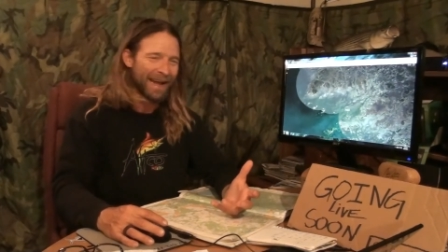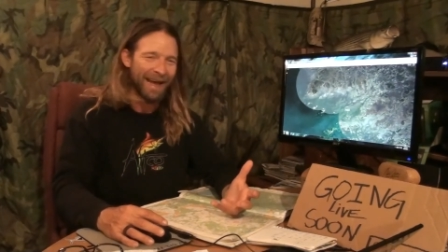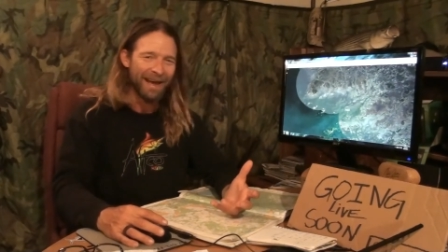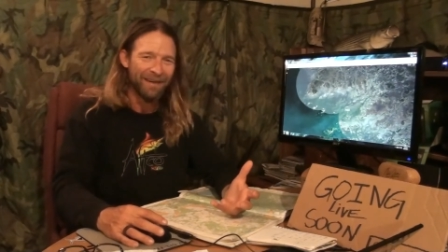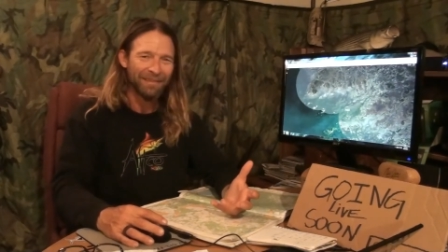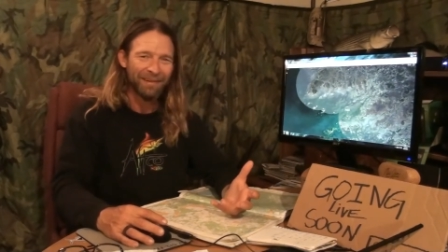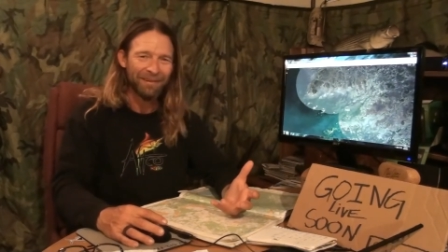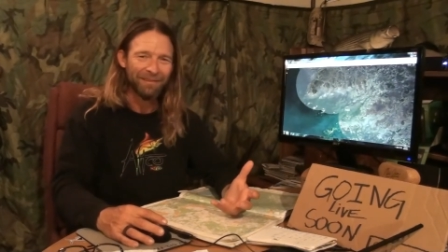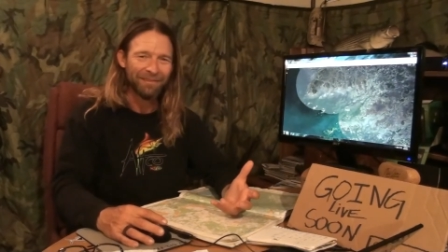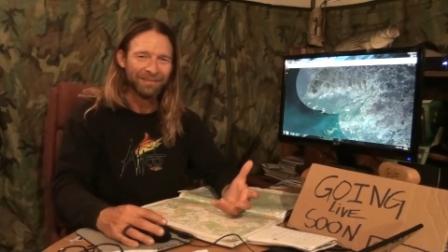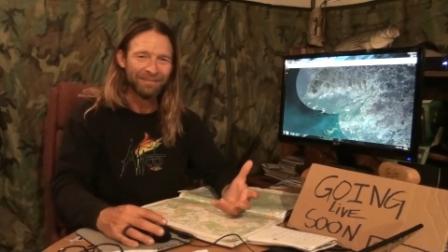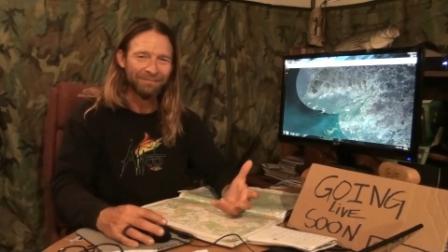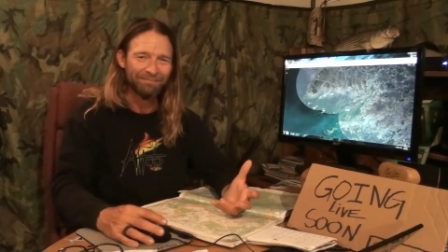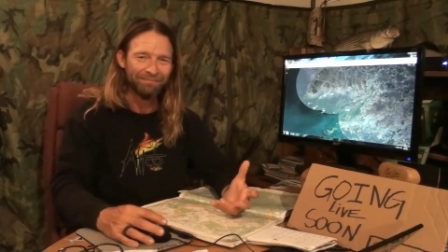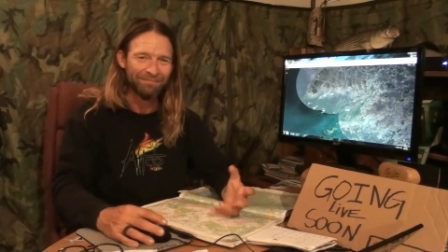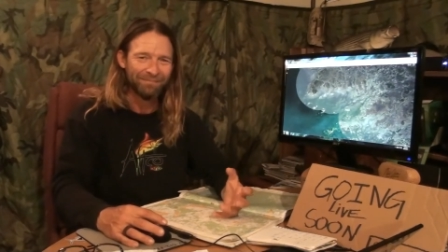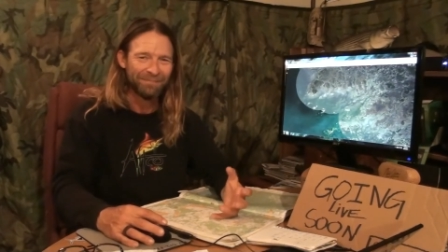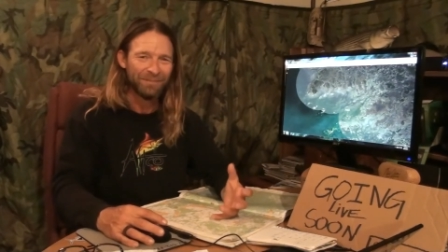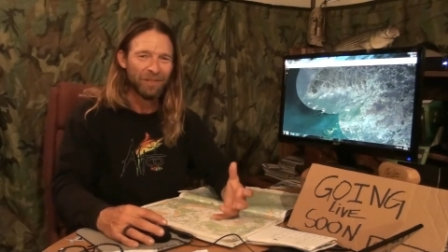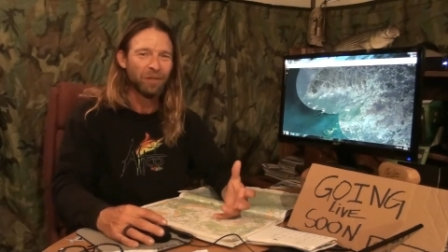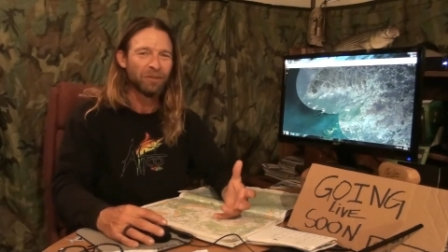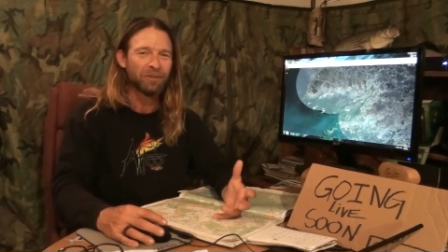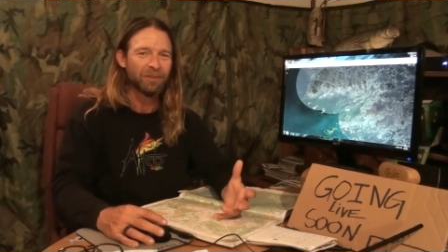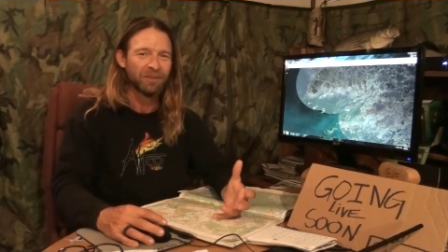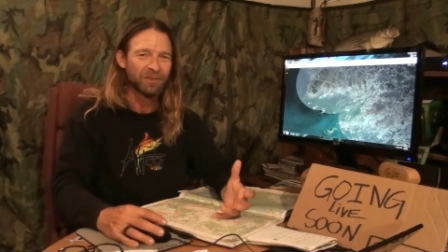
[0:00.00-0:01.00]
I haven't even
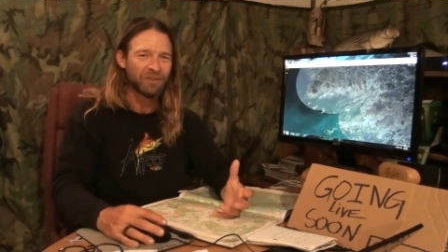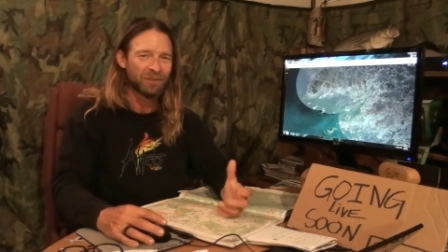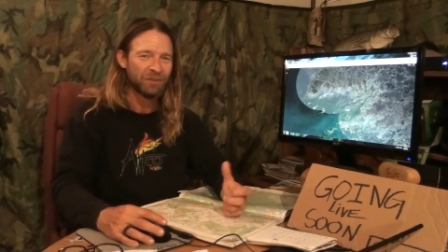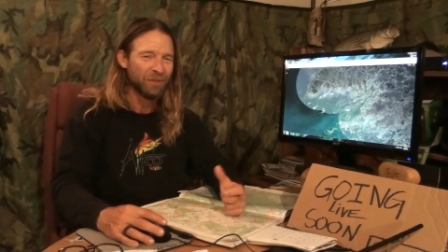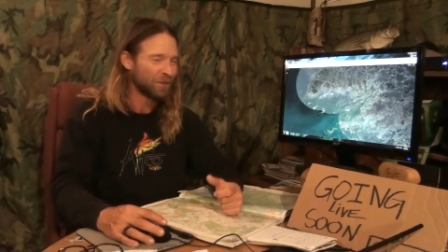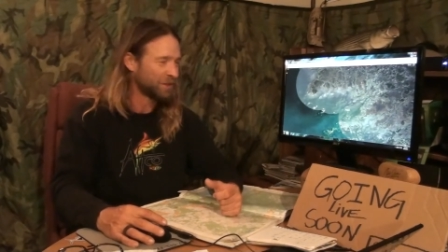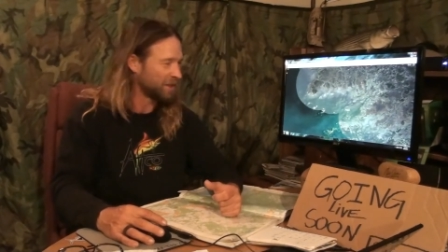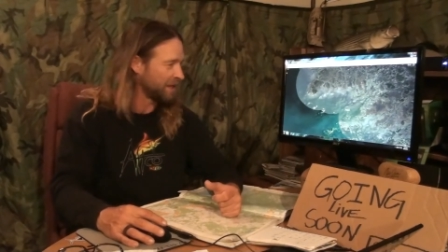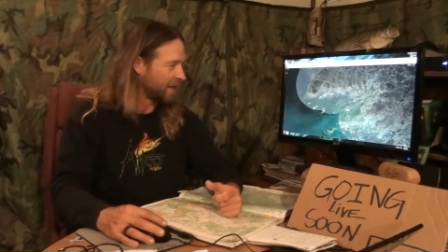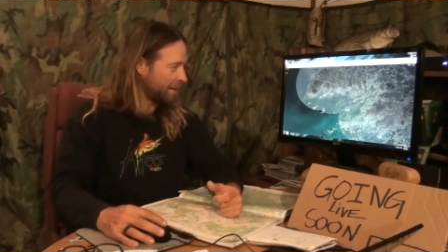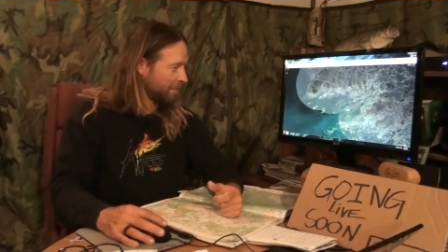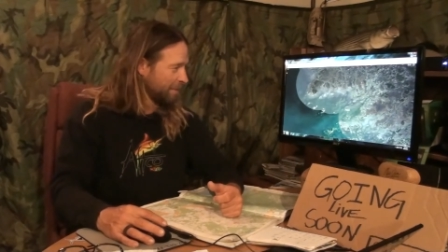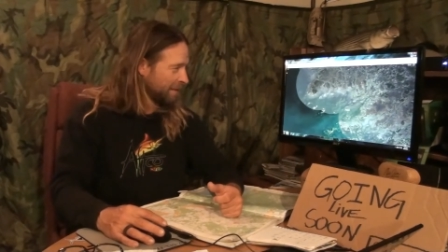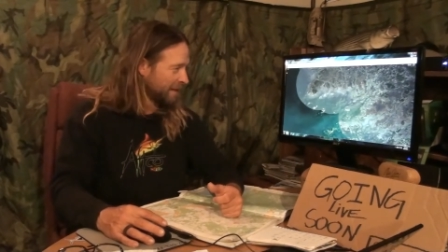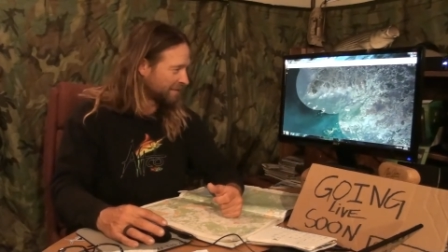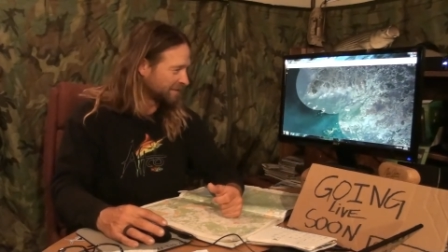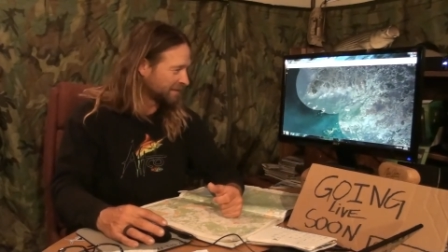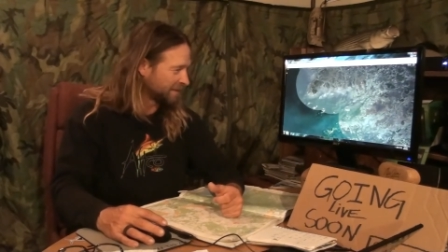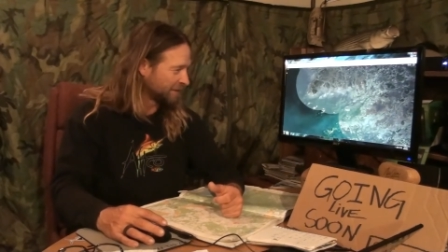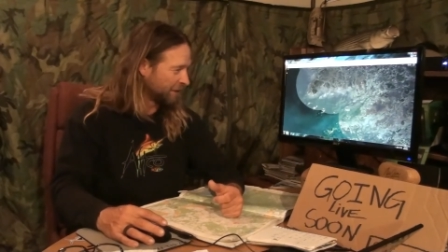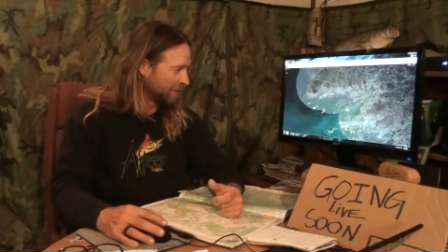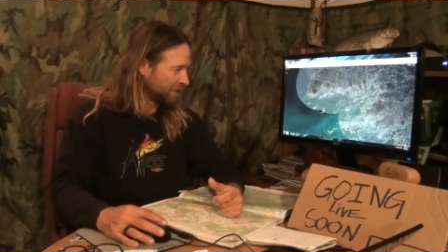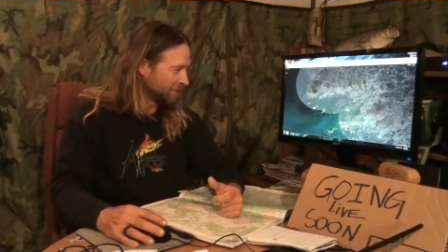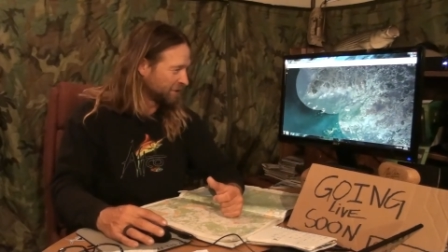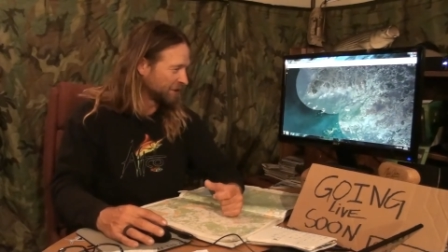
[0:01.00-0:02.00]
hooked a snook yet,
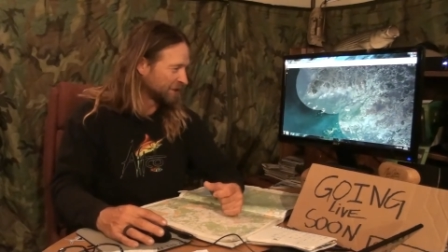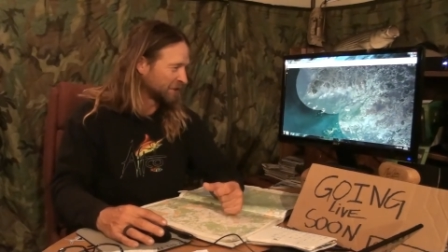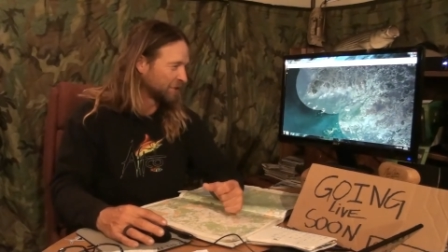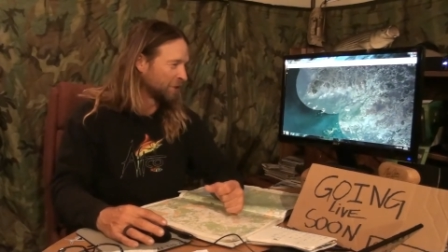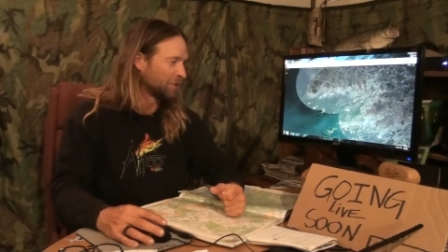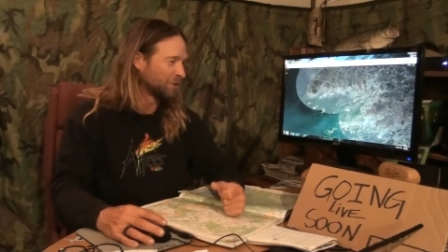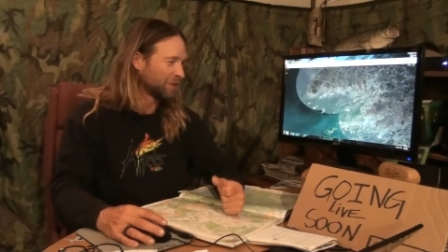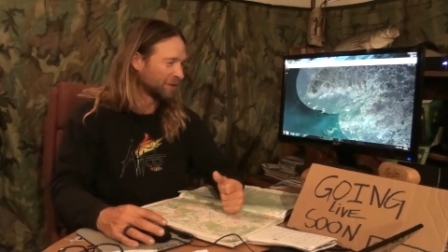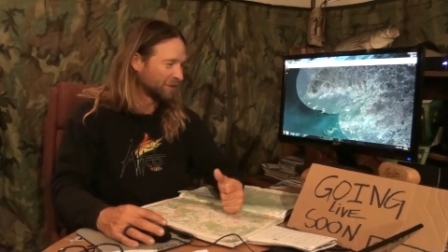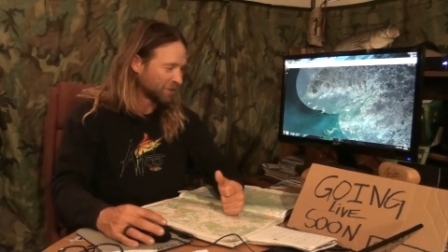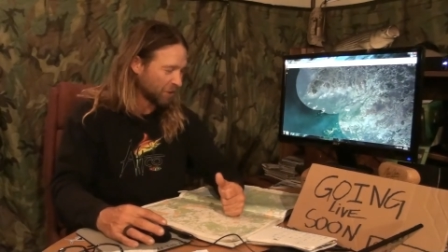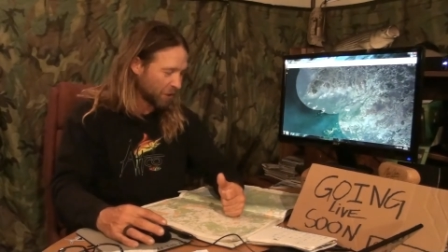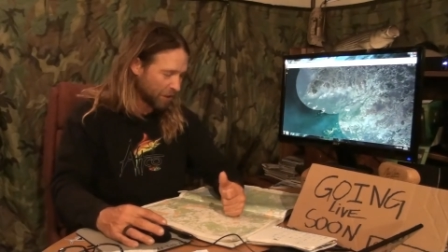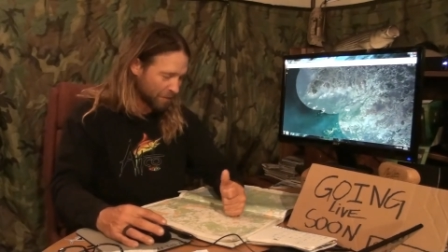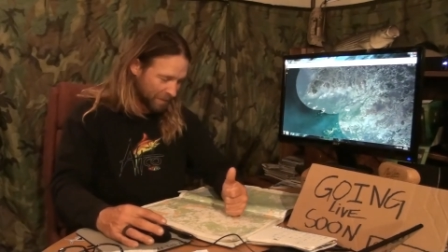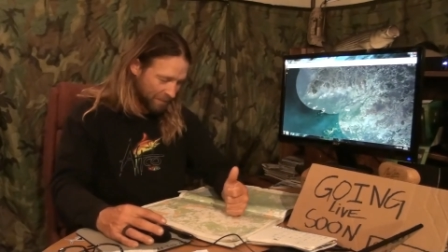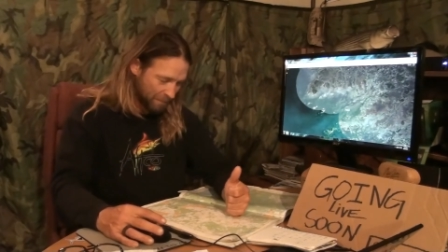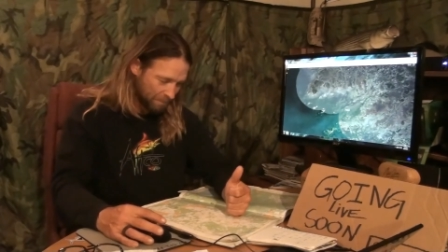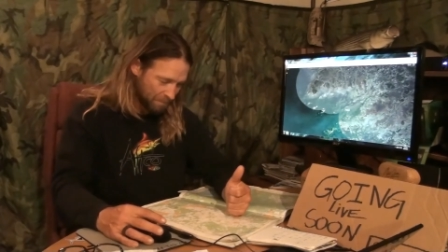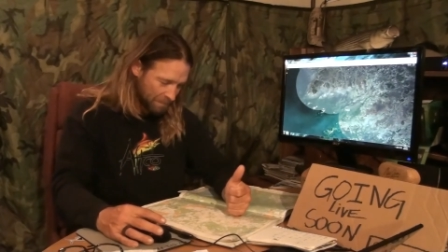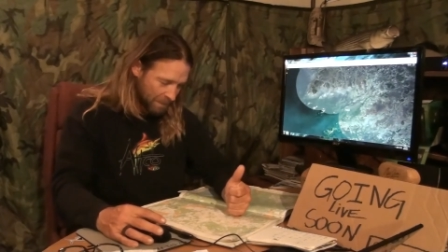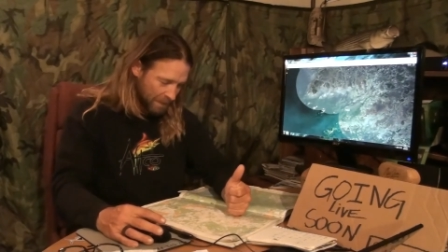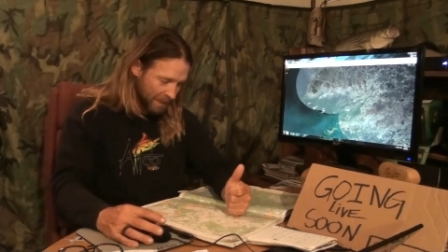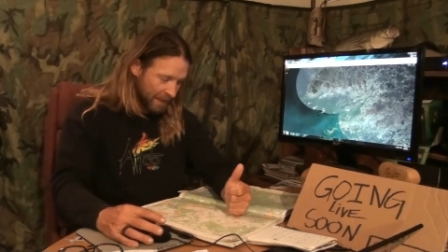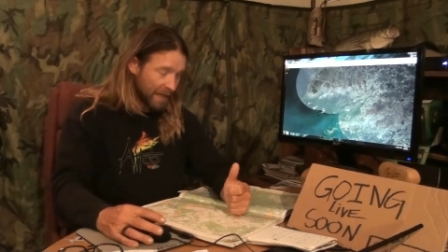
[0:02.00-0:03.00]
but I just hooked a tarpon.